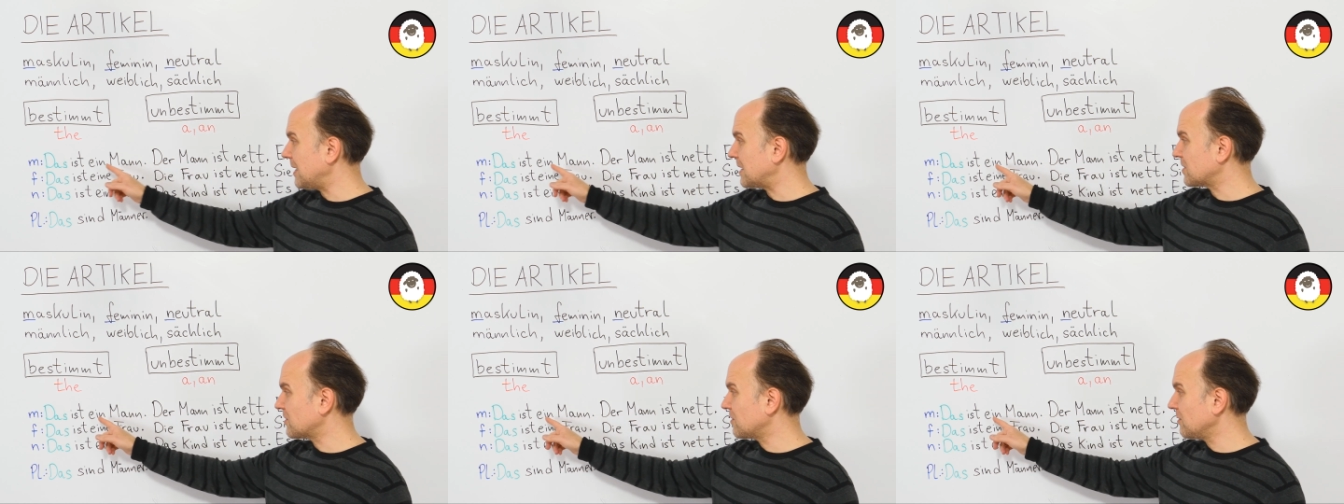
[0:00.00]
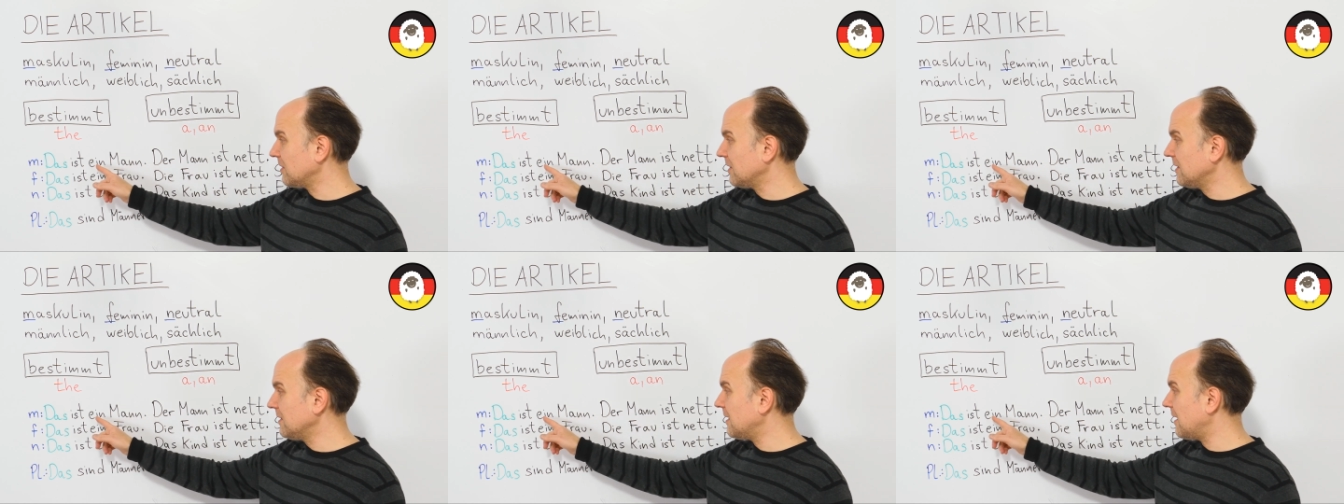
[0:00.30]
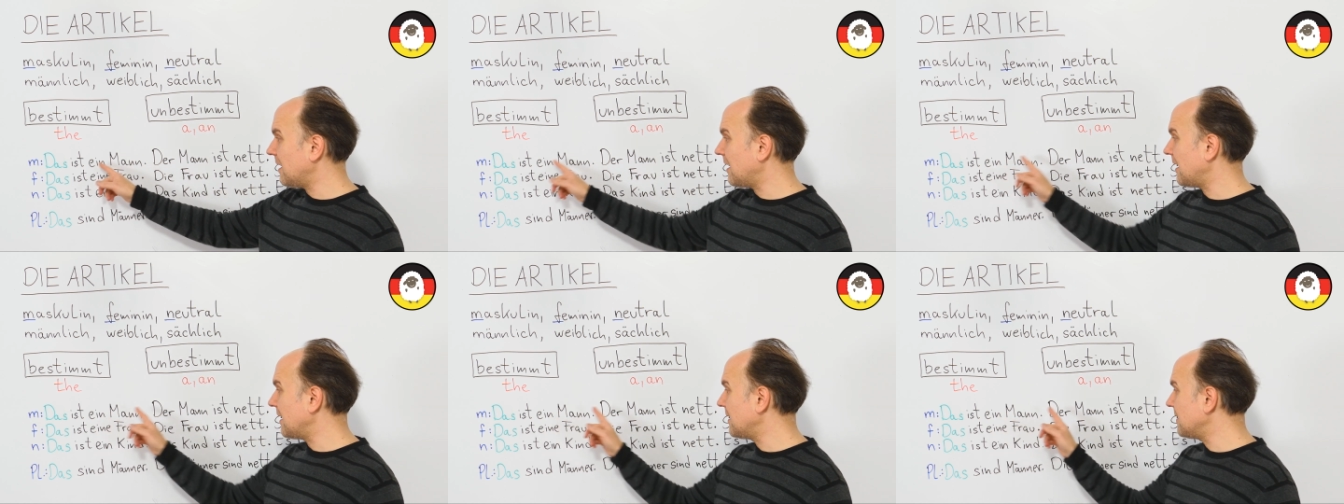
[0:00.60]

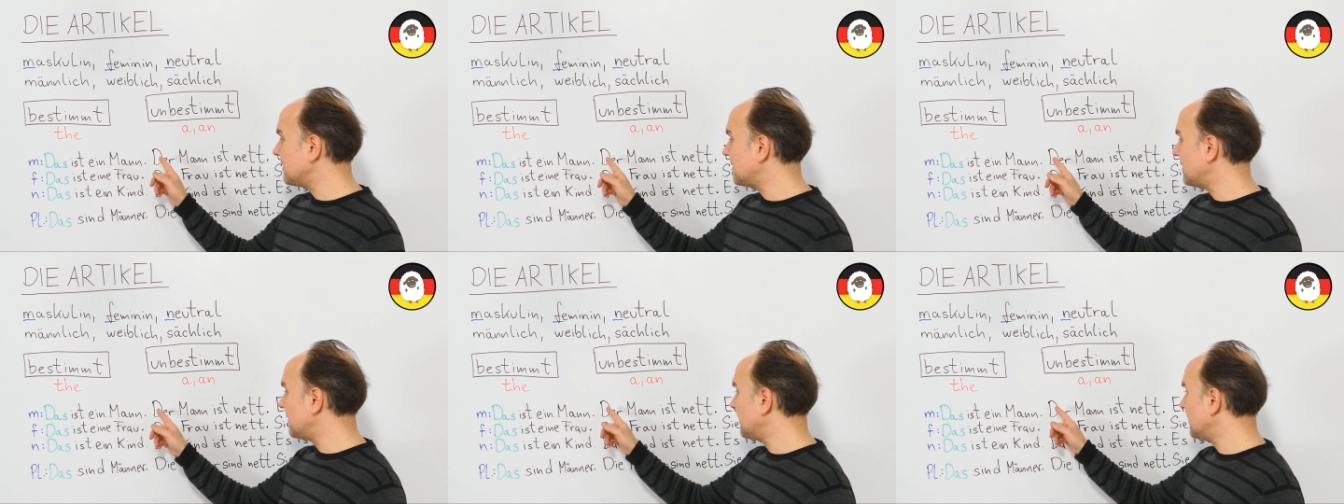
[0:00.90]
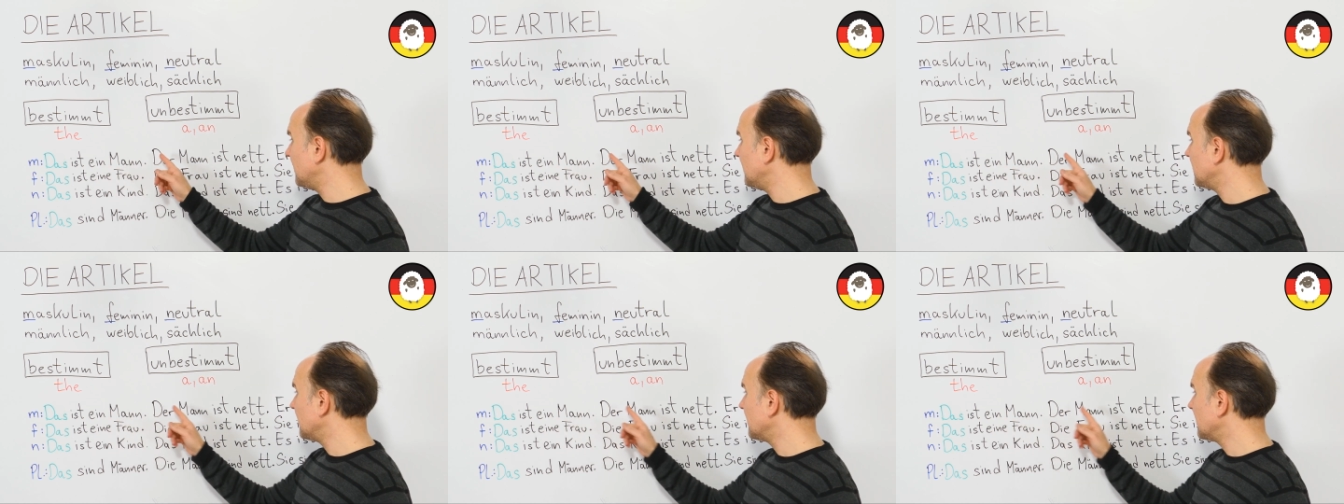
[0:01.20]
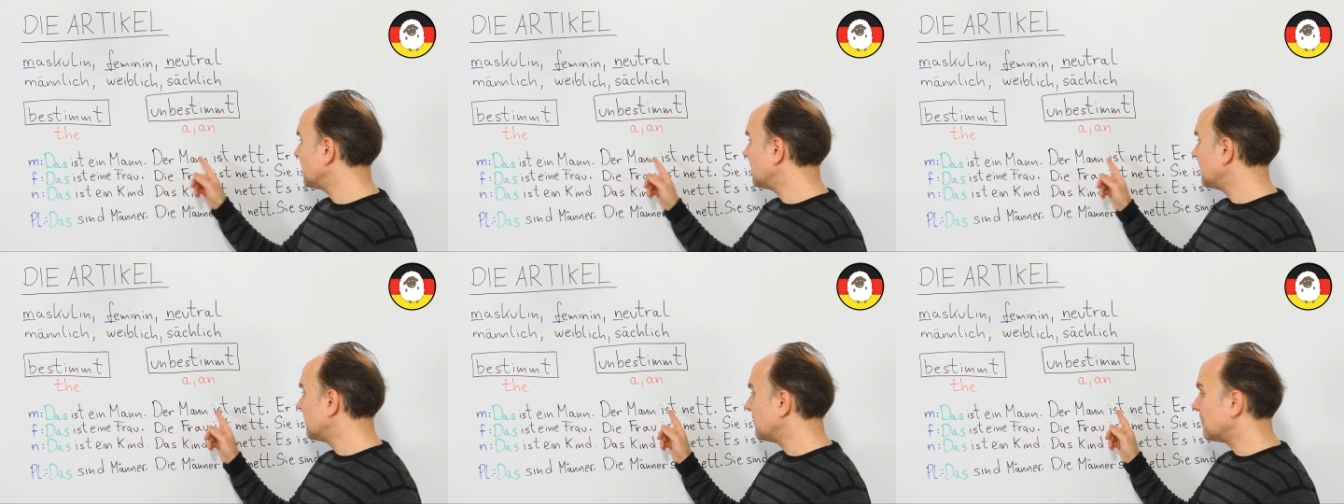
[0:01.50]
masculine, ein, der,
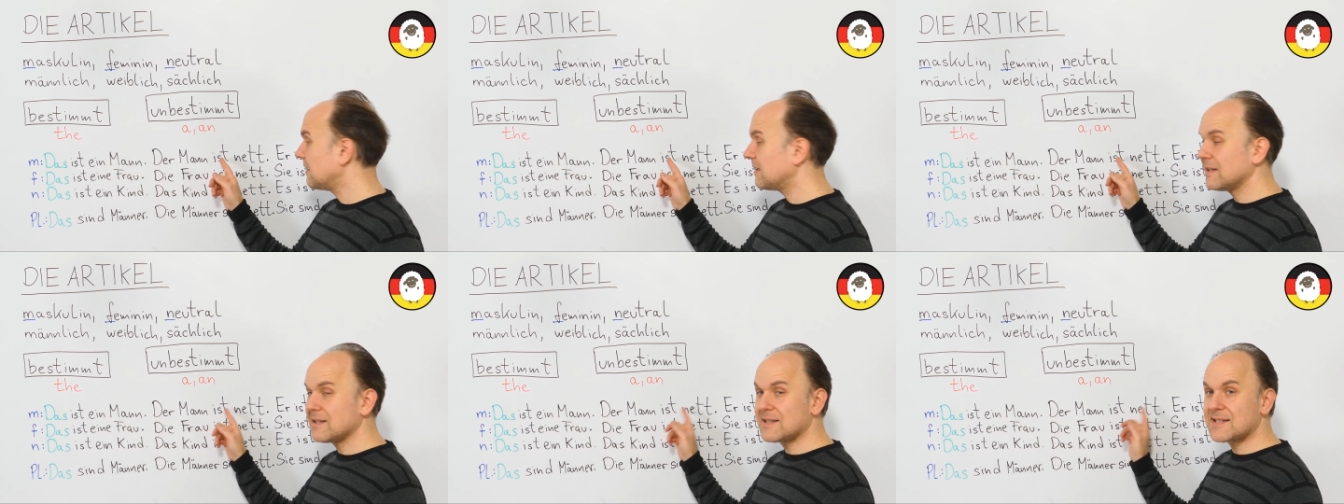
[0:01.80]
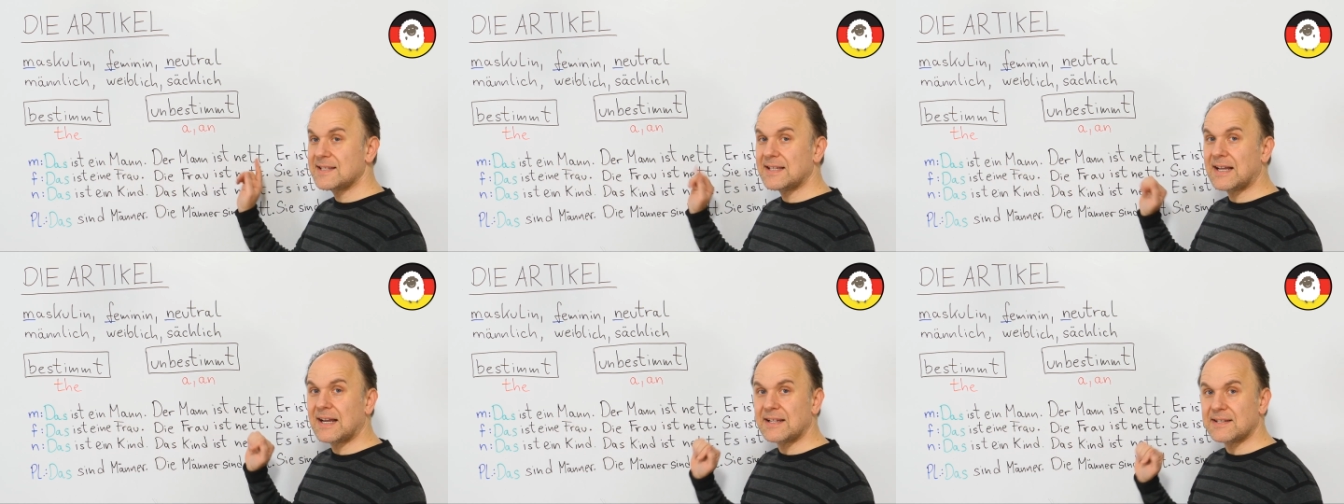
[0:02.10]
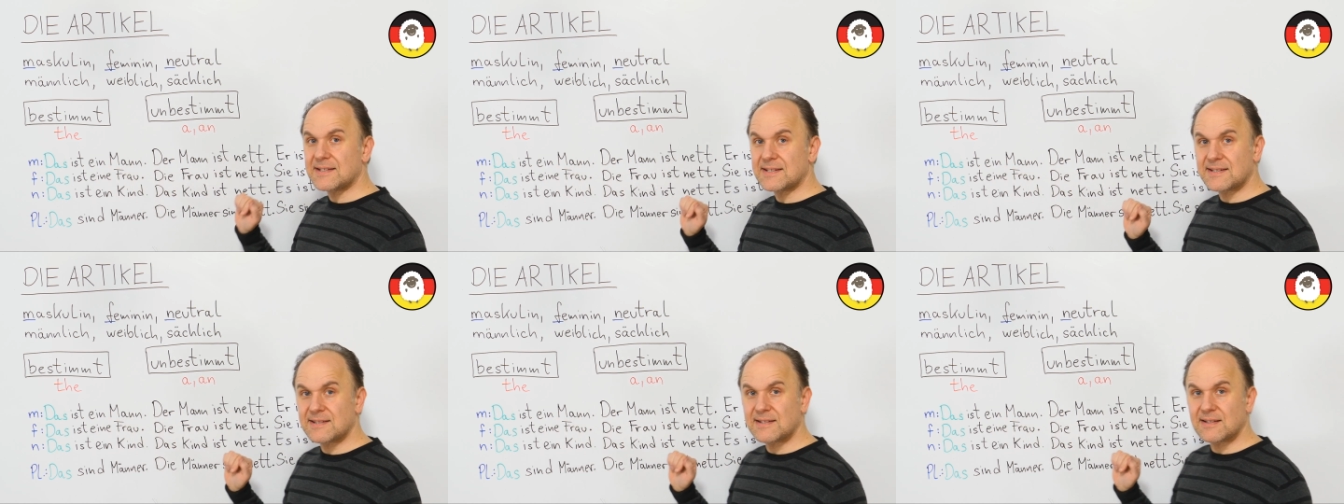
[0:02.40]
is
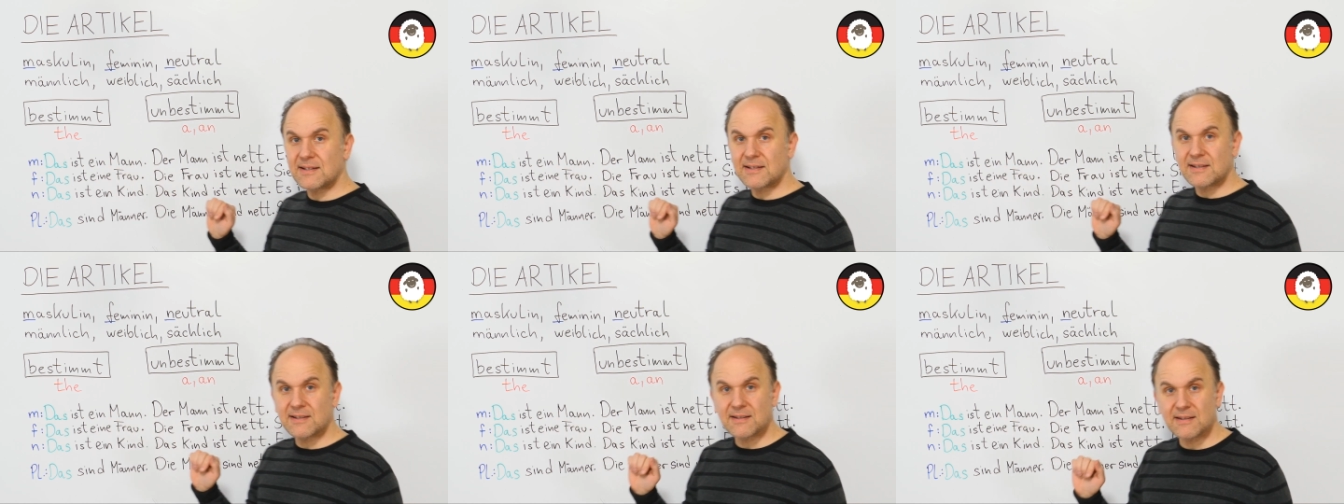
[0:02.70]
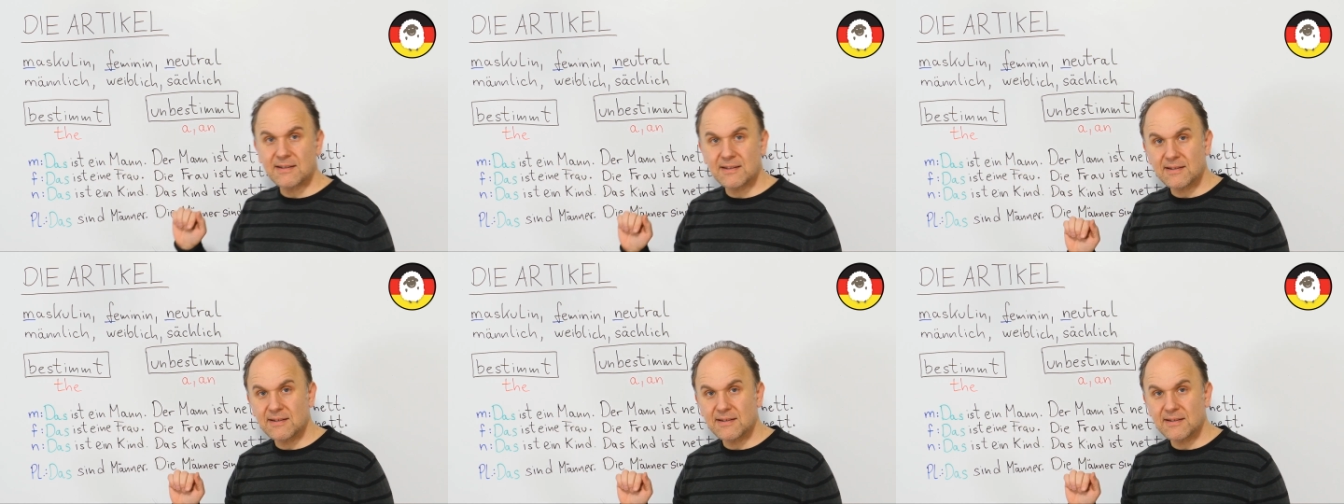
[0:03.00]
nice.